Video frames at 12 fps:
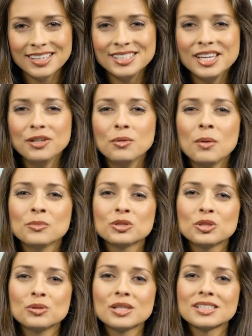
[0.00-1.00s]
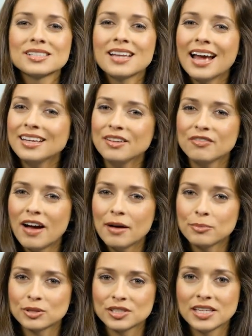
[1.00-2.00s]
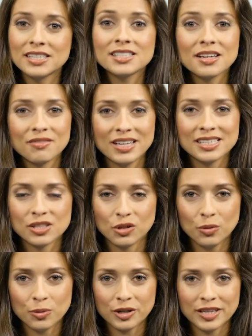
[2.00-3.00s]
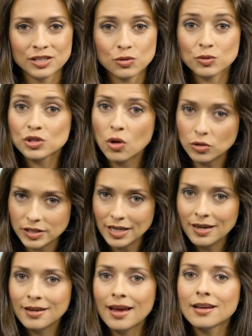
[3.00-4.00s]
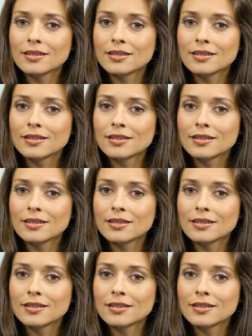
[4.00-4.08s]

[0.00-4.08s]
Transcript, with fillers: Continuum reduces 95% of these lubricants, resulting in a